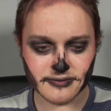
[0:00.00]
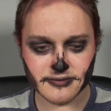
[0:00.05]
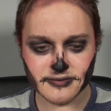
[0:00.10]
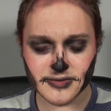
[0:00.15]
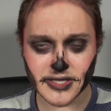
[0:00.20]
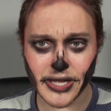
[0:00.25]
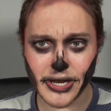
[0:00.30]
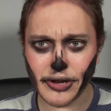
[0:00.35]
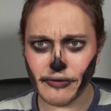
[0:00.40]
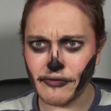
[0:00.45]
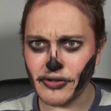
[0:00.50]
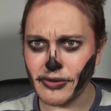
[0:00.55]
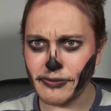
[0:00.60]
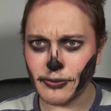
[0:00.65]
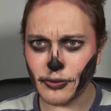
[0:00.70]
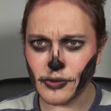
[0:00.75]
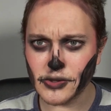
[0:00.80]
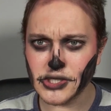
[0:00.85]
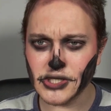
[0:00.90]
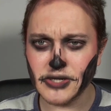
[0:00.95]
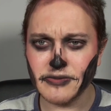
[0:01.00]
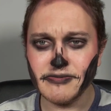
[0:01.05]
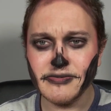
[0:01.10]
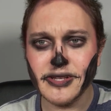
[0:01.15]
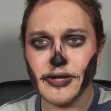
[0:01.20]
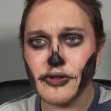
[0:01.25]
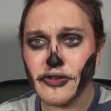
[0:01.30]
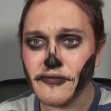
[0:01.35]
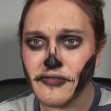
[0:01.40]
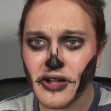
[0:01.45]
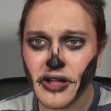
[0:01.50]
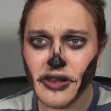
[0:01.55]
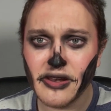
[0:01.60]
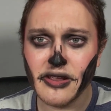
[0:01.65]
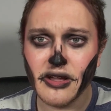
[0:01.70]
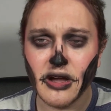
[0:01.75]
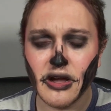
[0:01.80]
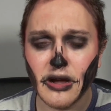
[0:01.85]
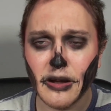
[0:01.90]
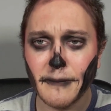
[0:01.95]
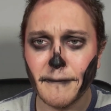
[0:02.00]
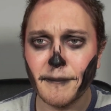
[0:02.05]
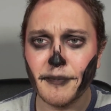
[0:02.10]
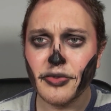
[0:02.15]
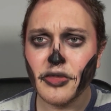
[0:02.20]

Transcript: interview portion. It was fun.